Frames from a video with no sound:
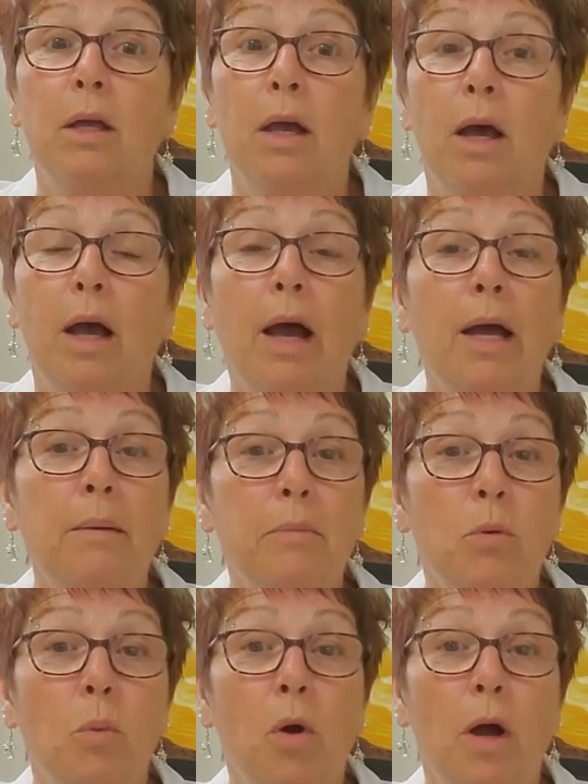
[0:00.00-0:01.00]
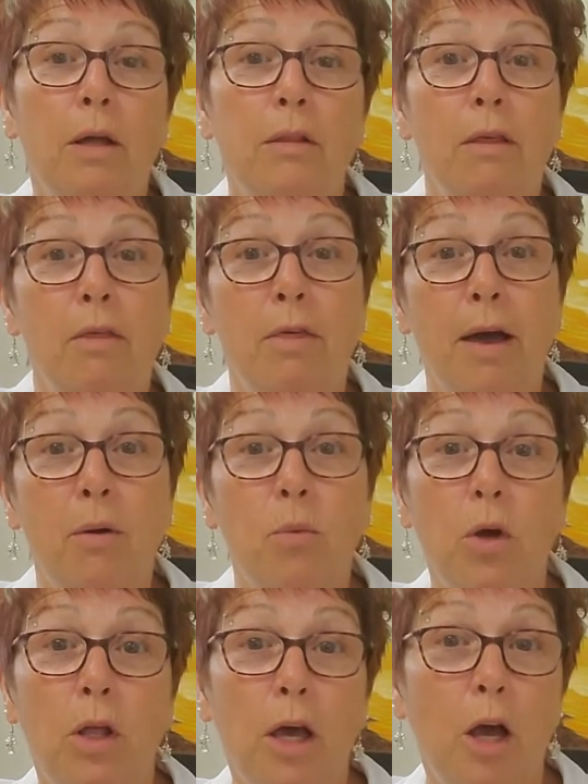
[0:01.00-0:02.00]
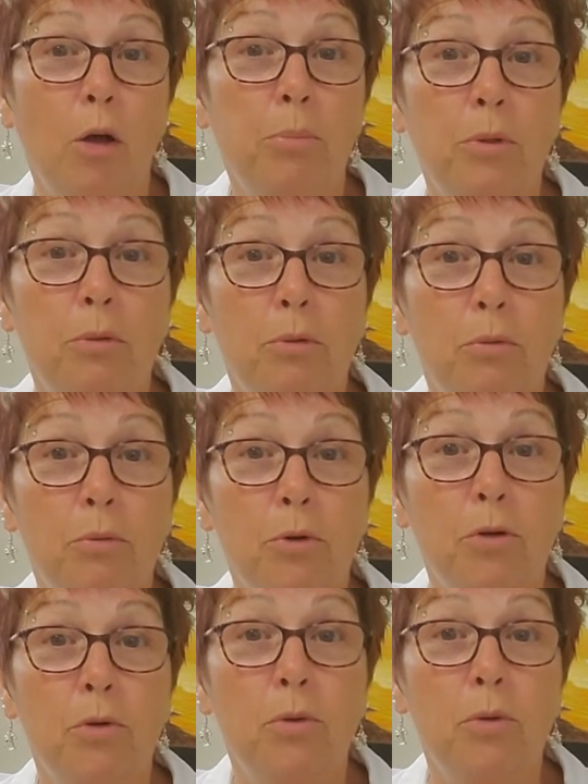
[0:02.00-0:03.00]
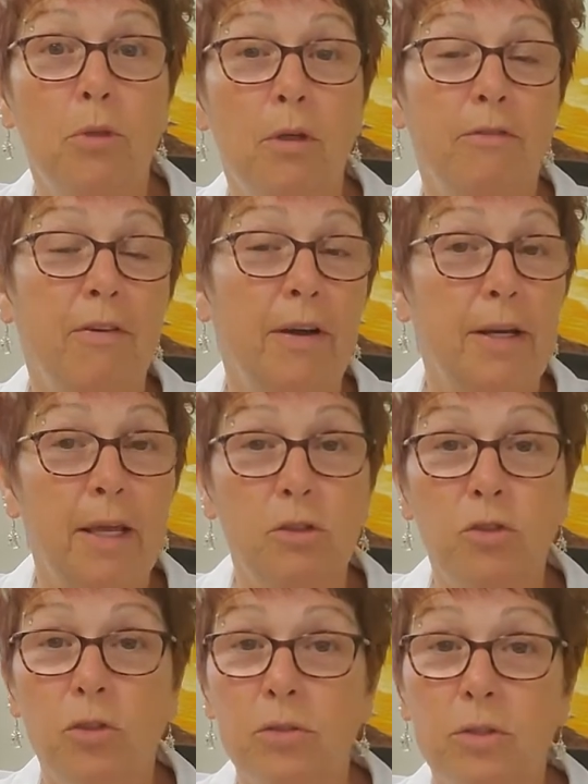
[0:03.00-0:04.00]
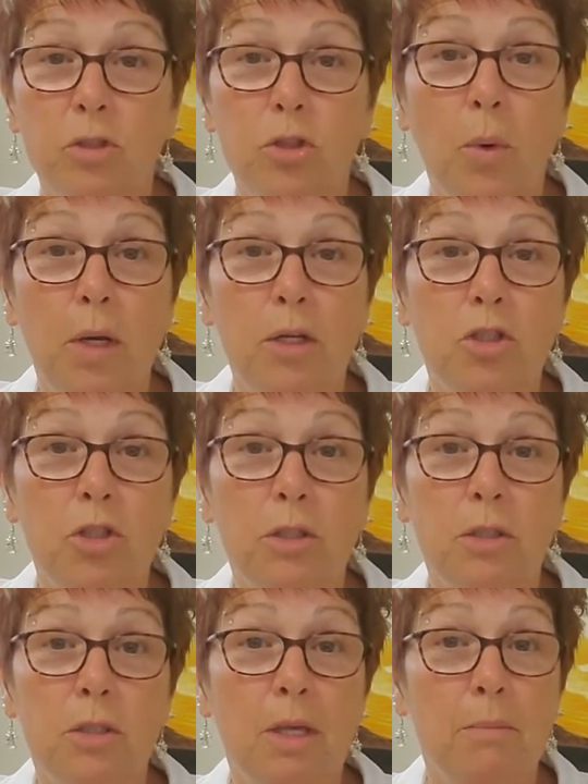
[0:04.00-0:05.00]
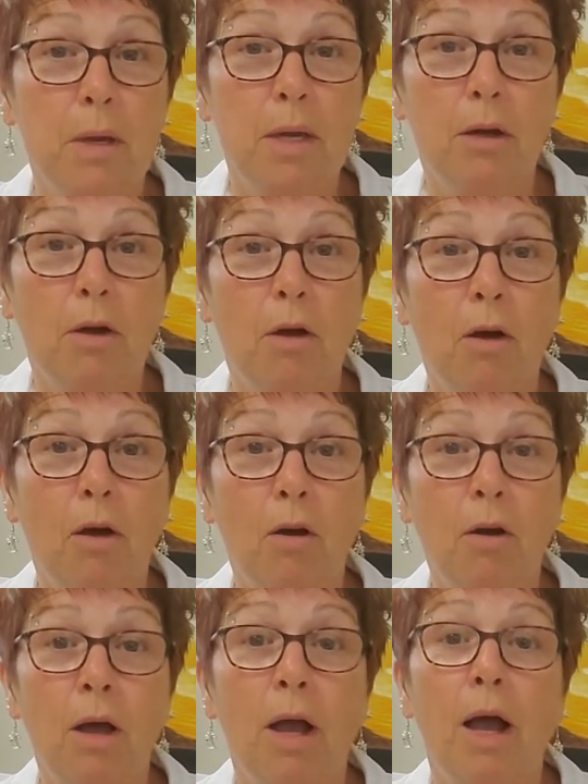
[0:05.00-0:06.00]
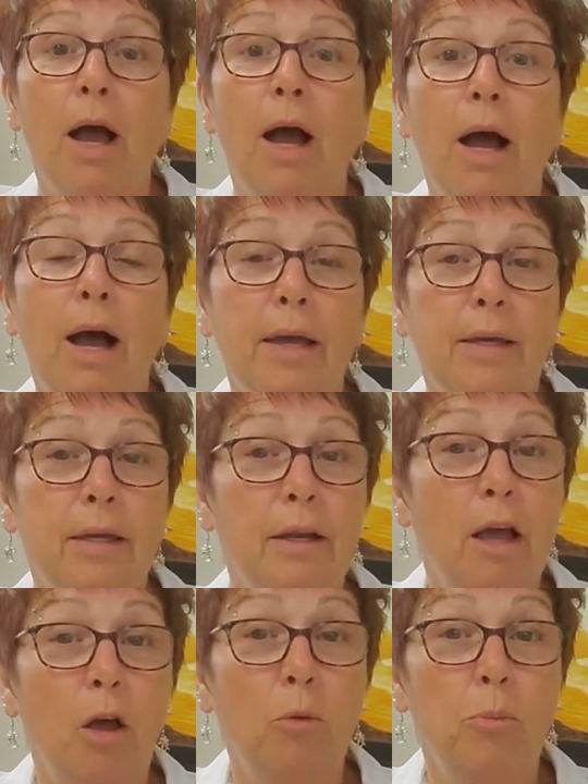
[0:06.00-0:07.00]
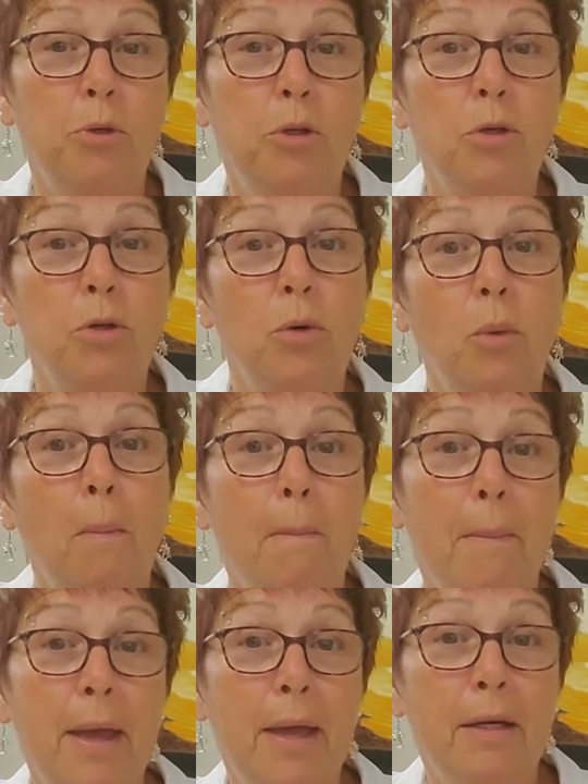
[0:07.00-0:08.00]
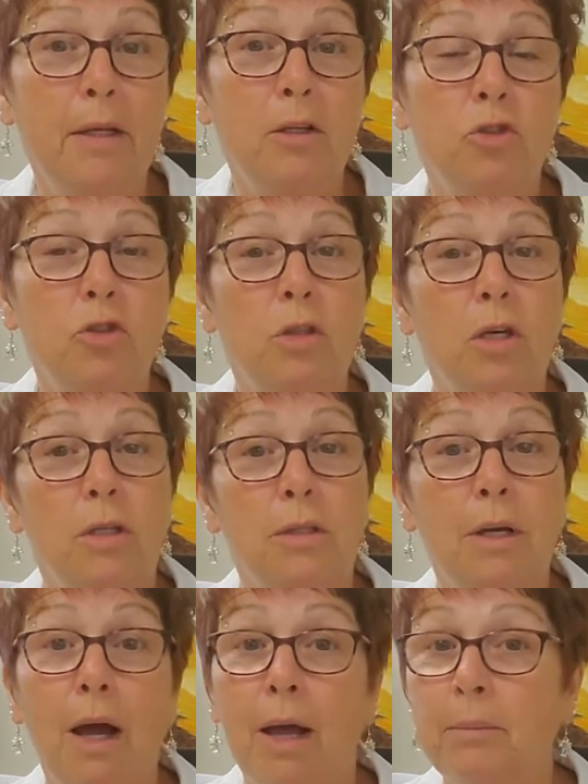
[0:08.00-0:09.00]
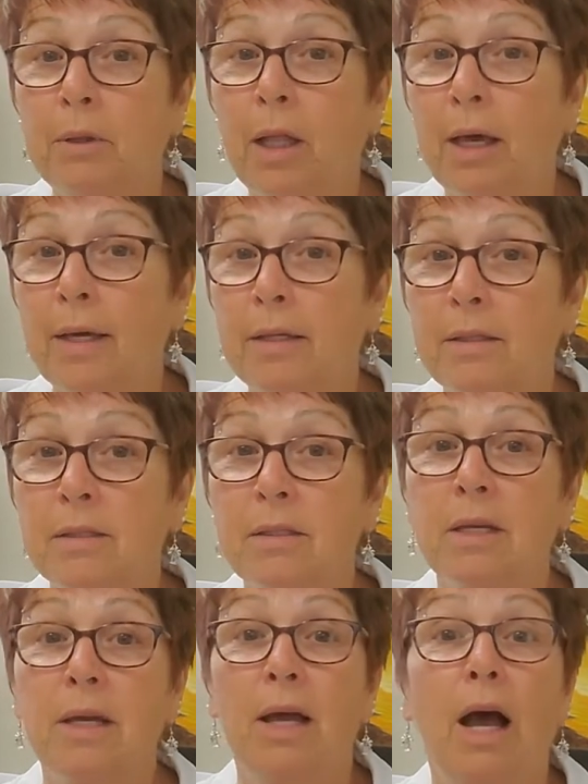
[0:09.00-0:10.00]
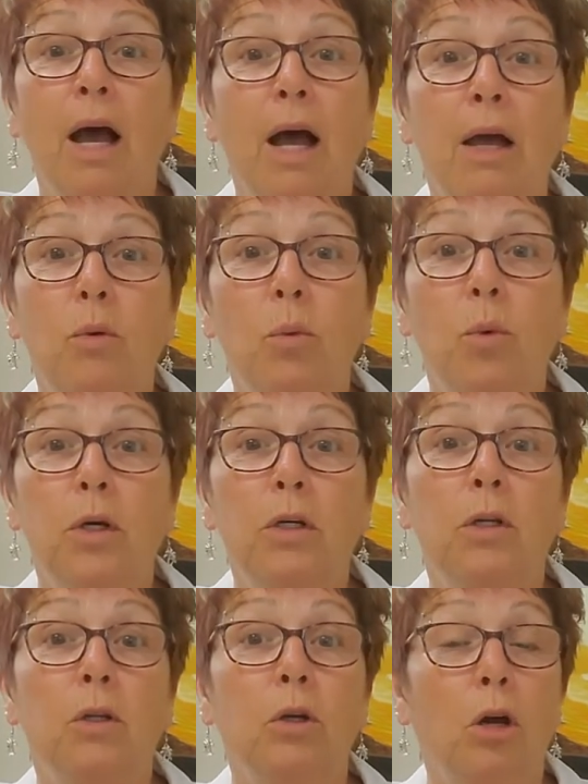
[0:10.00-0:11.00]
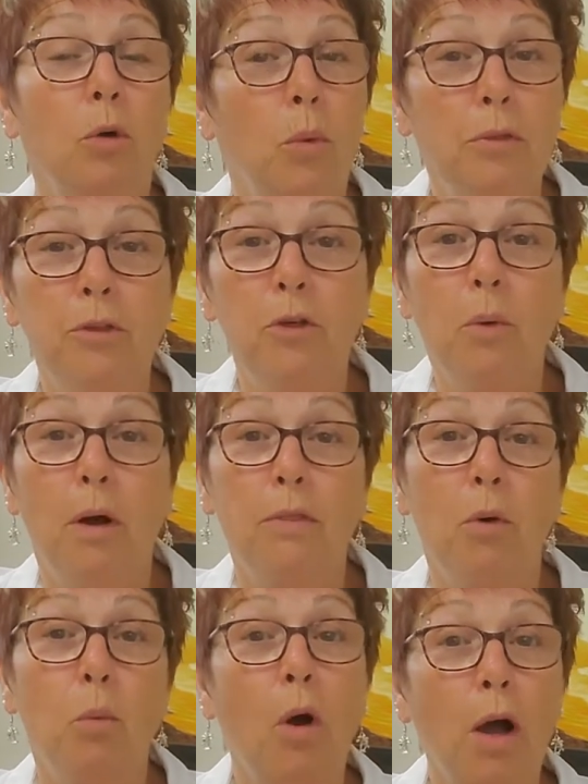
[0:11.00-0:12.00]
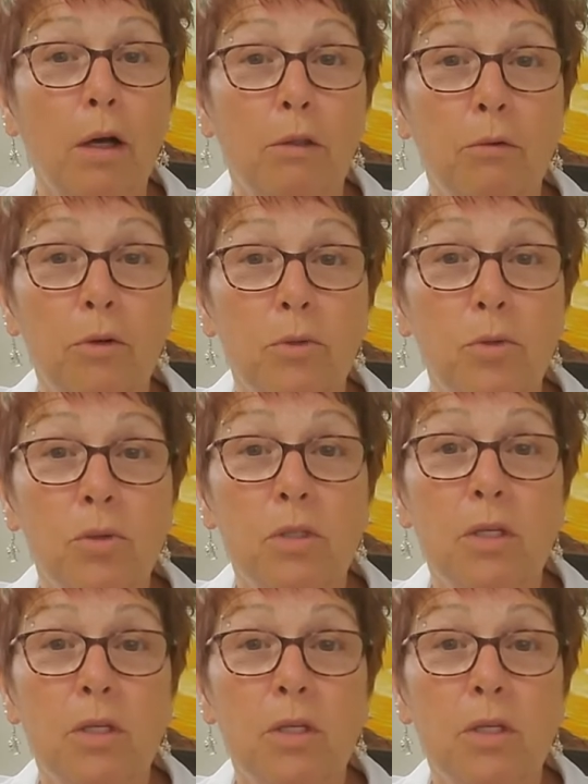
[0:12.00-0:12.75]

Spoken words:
I am the one that will help you through the financial situations that may occur. I can help you manage the timelines. I will go with you on the walkthroughs.